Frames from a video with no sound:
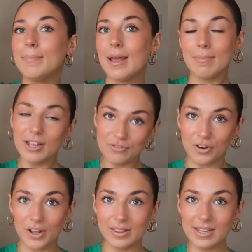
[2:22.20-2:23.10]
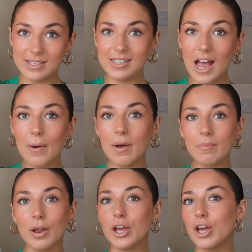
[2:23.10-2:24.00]
Imagine, right, this is how I'm
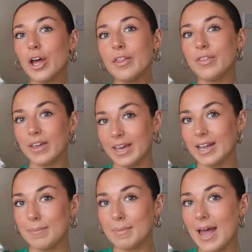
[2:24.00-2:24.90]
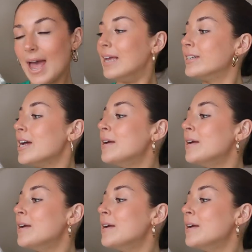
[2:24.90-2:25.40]
like thinking in my head.